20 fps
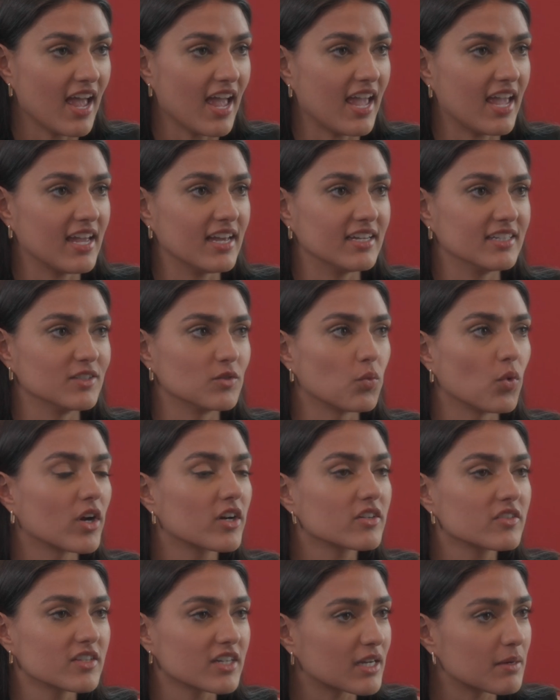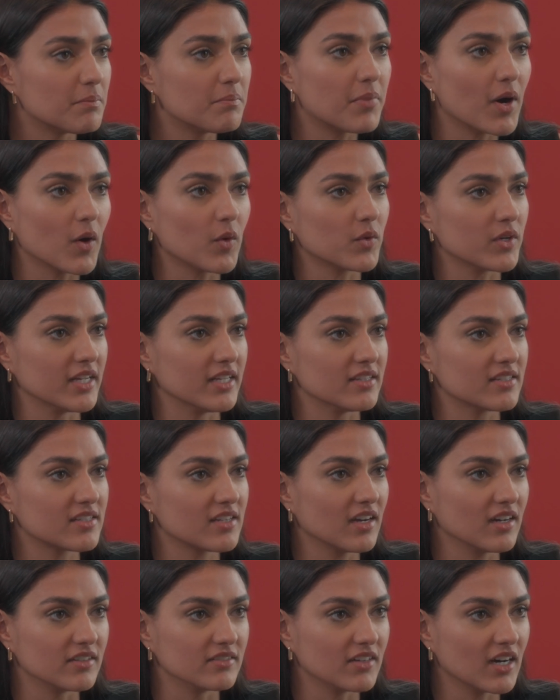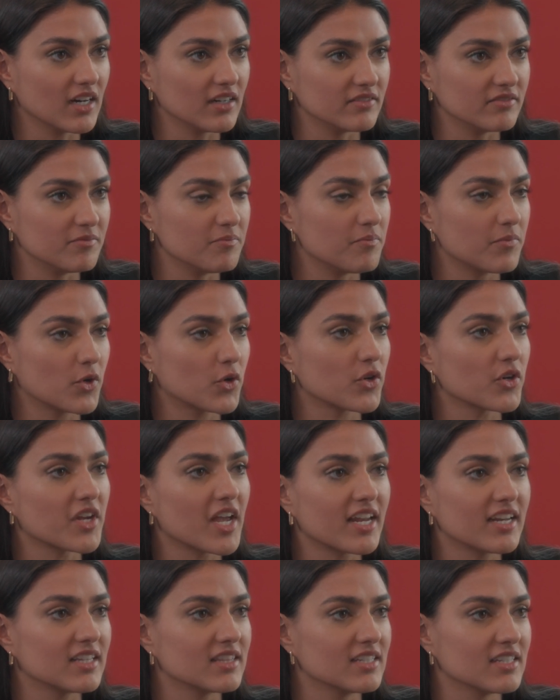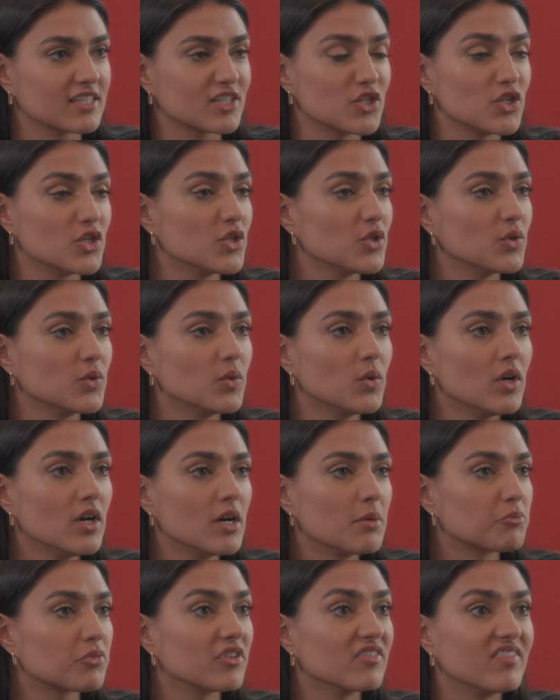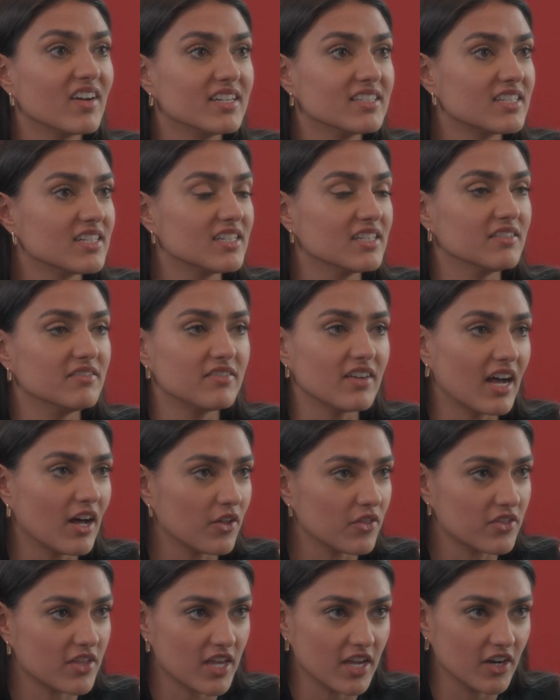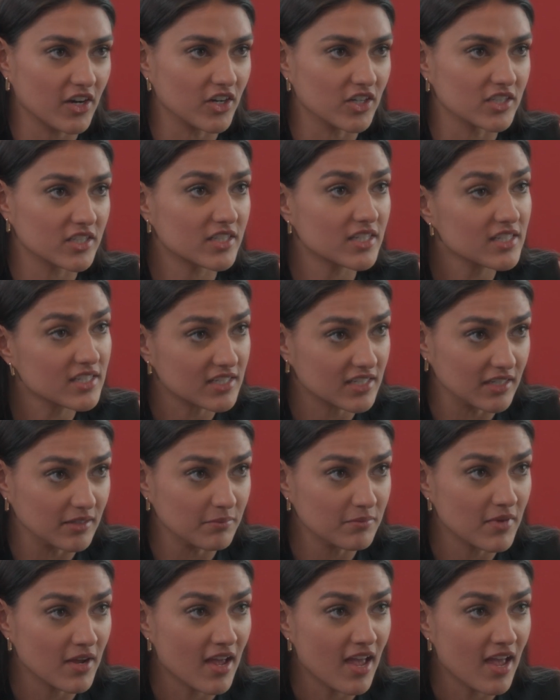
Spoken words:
and what are the components of creating this new preventative healthcare system.